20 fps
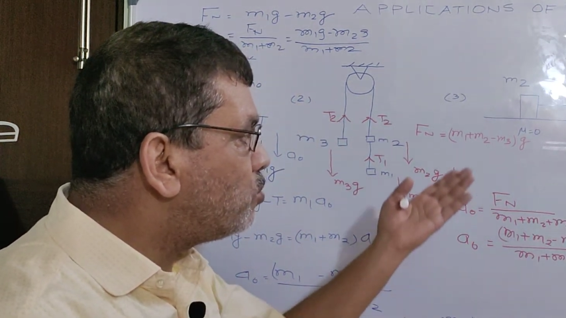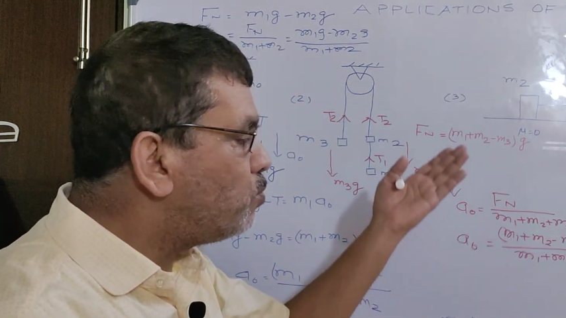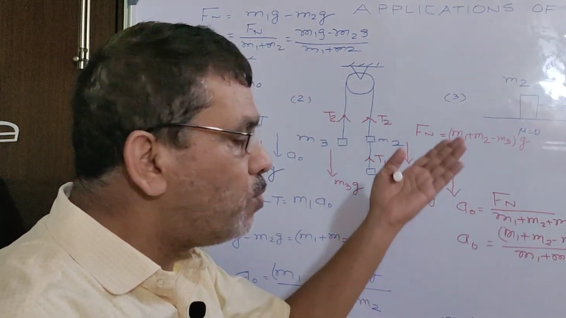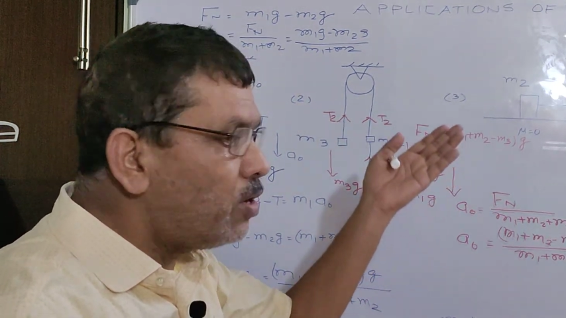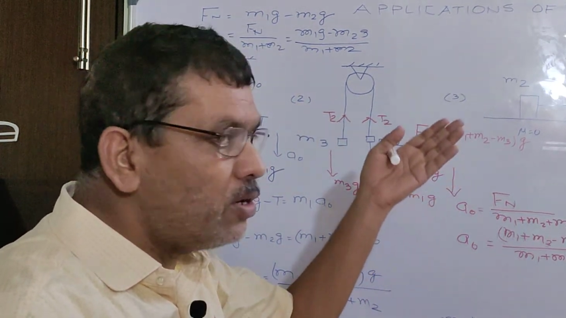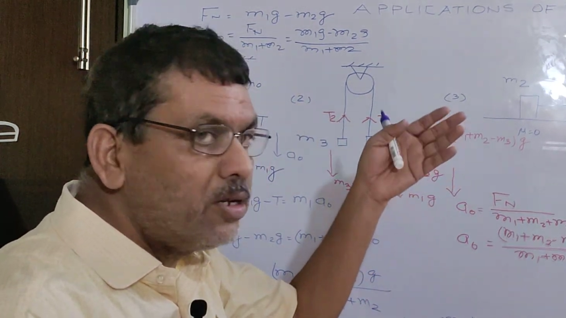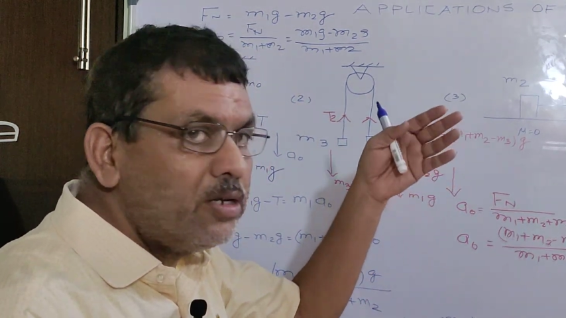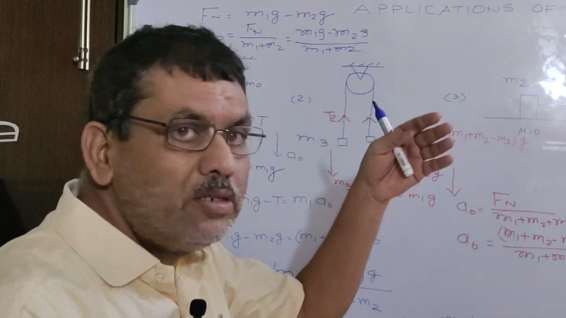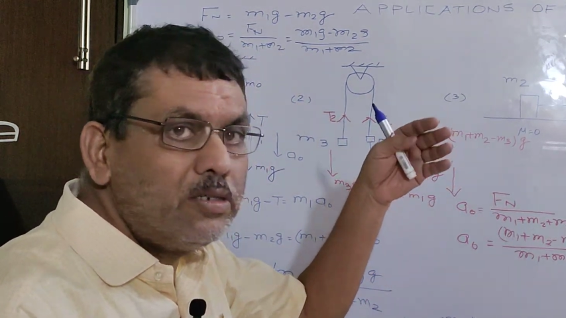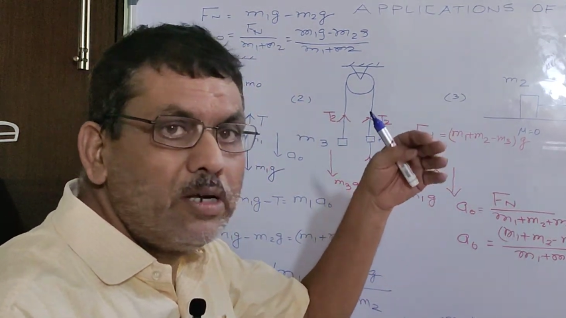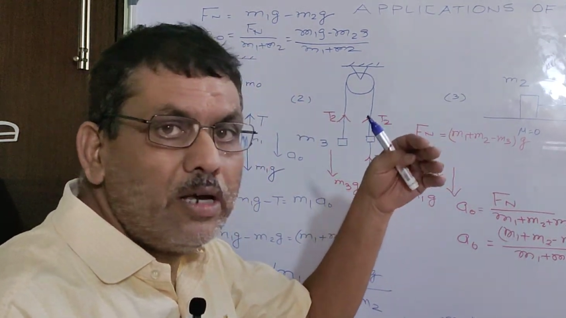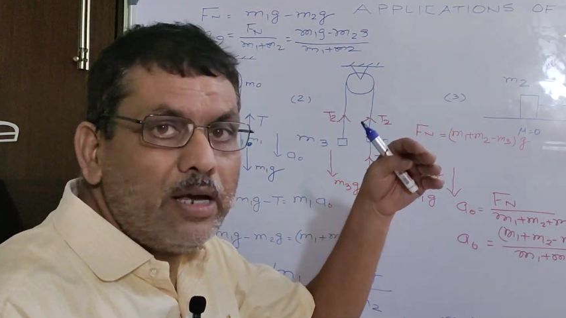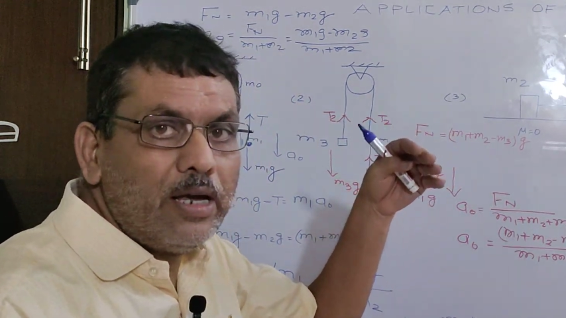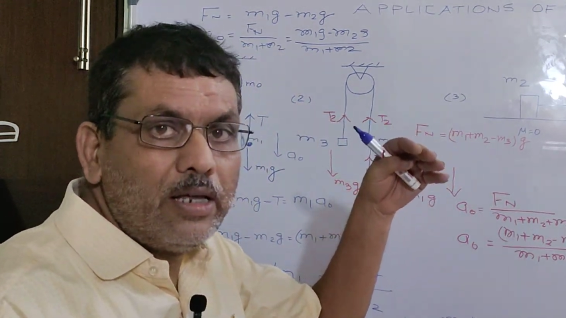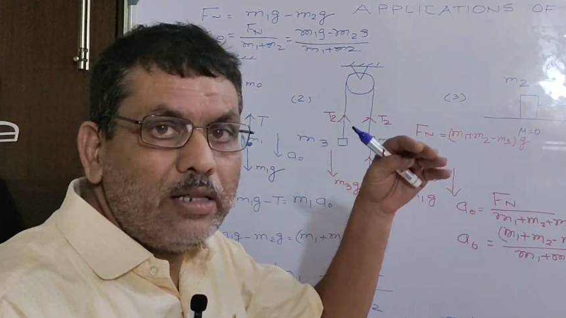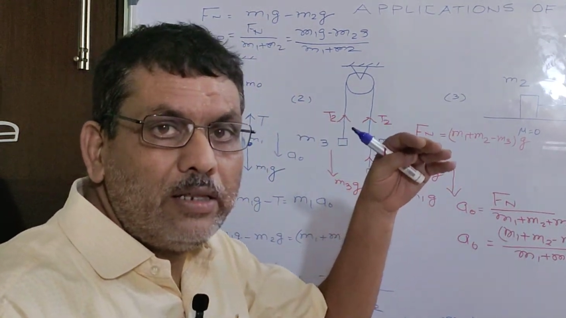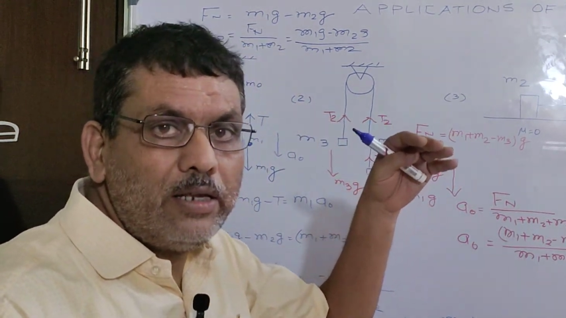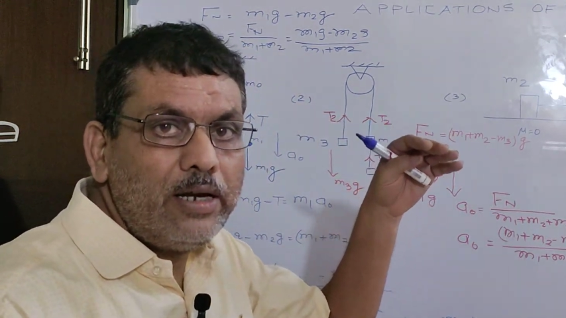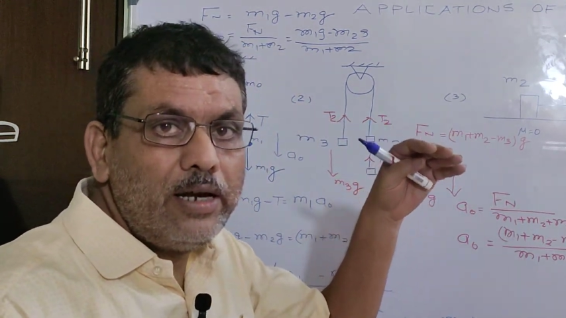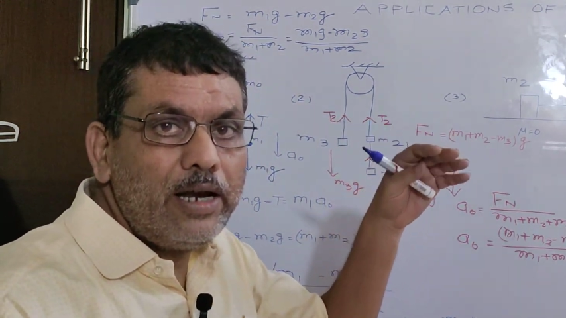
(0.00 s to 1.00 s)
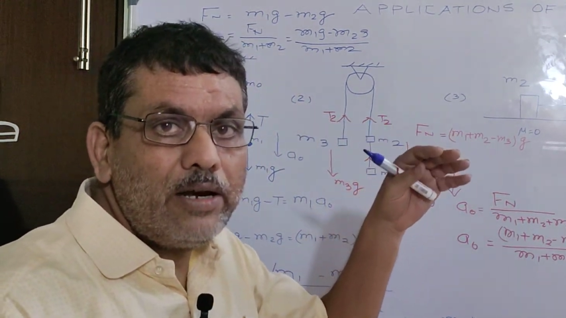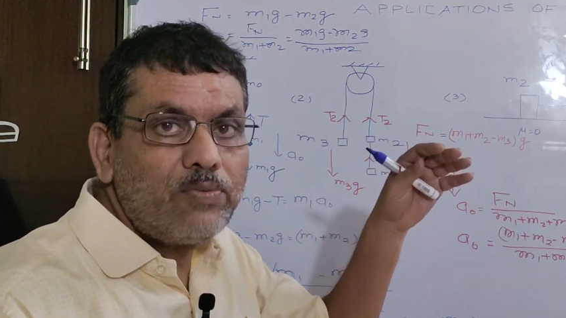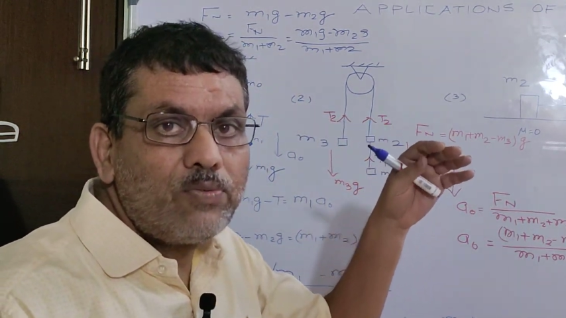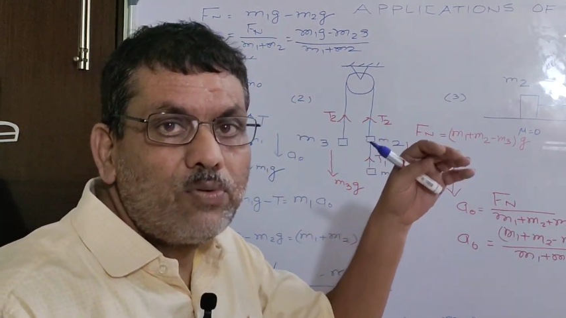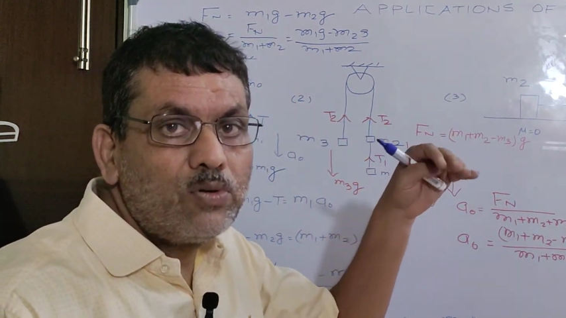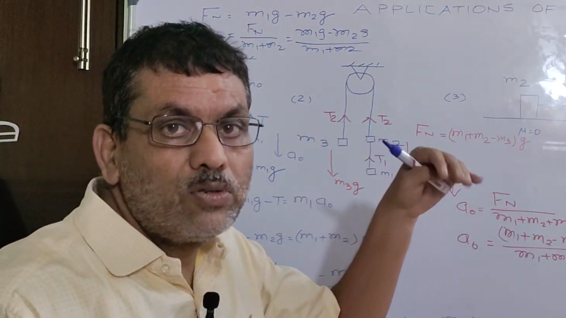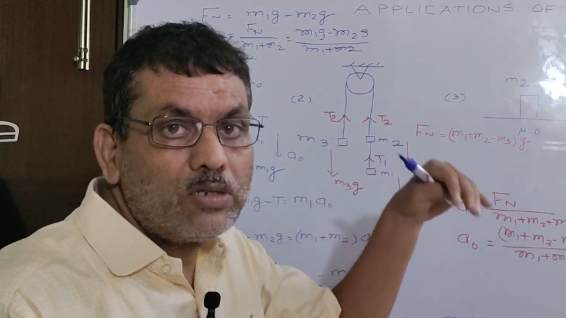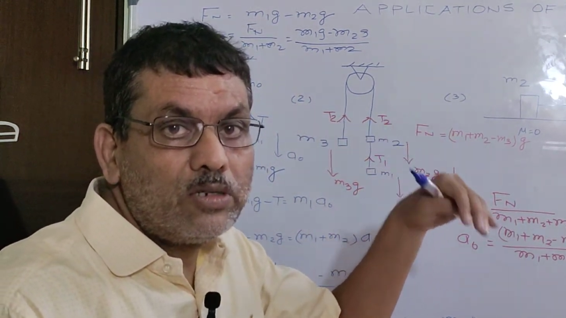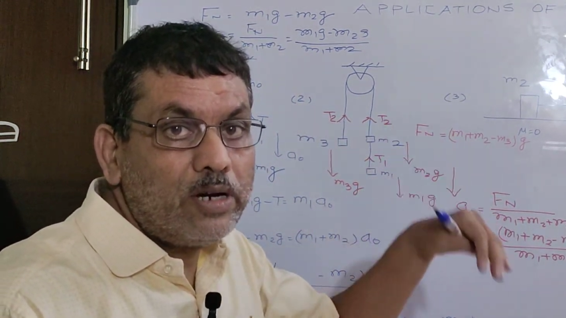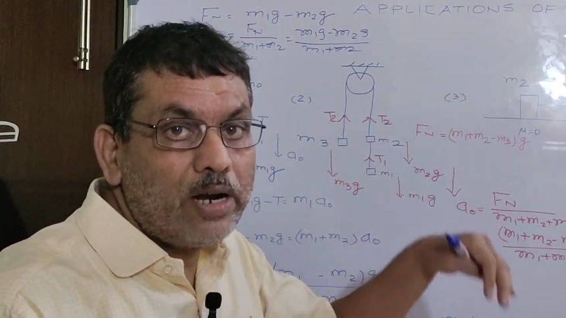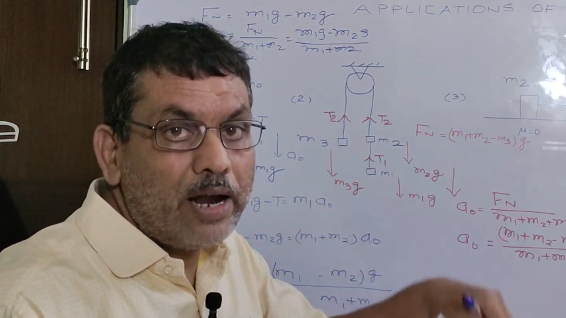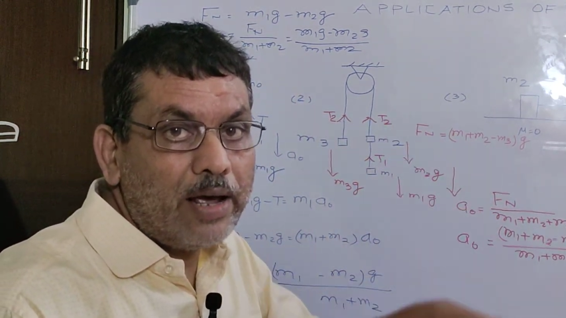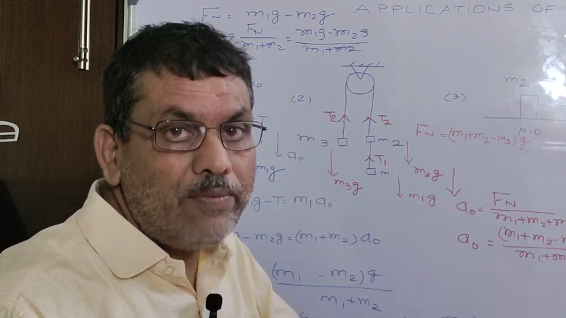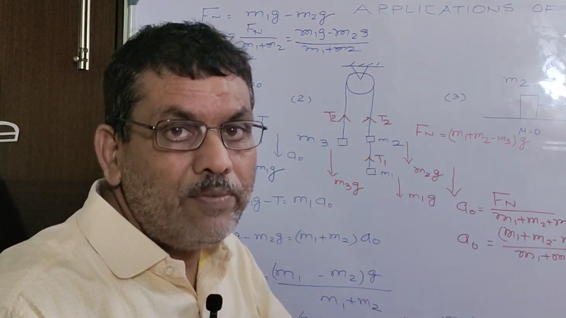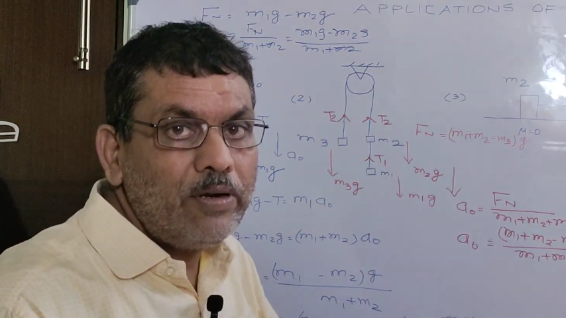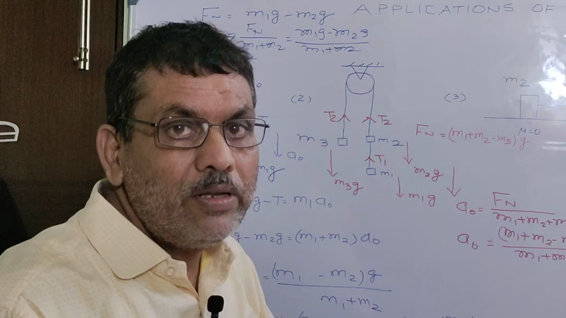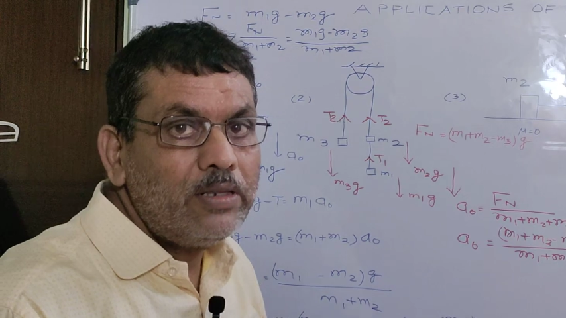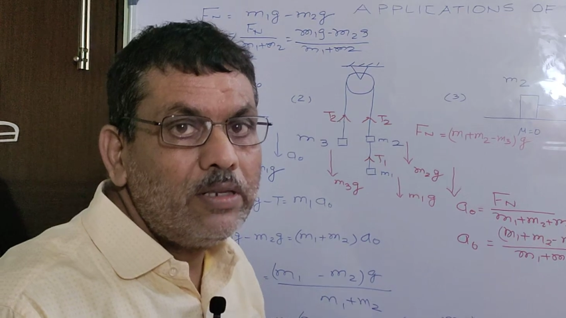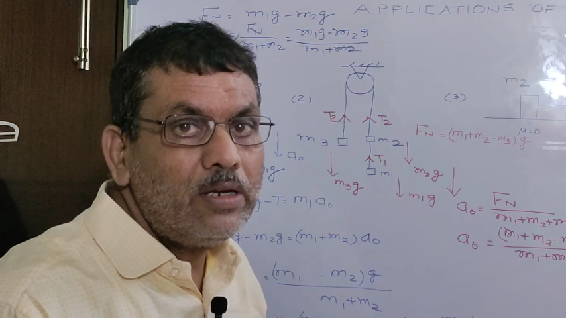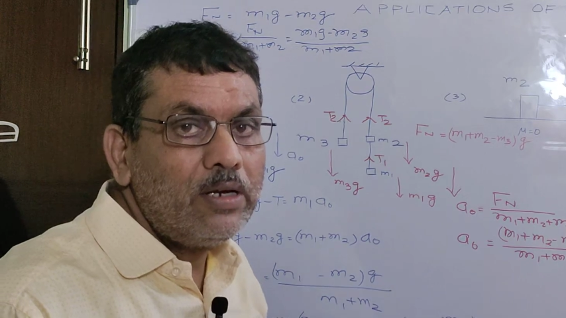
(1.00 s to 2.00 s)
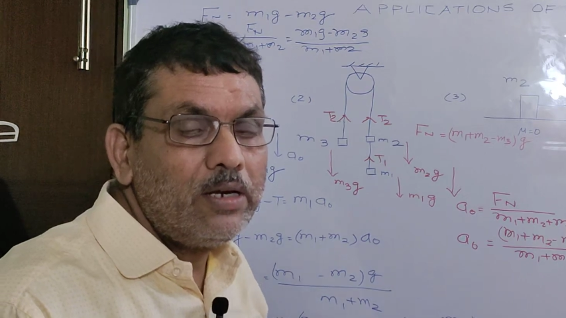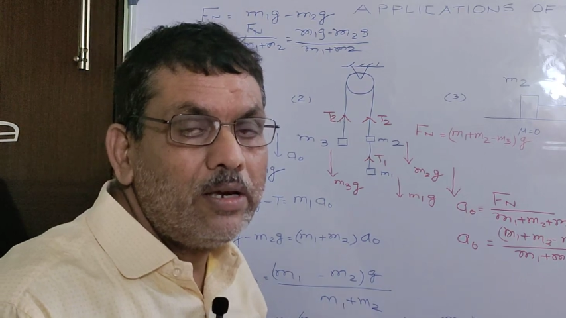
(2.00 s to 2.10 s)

what is the net force driving the,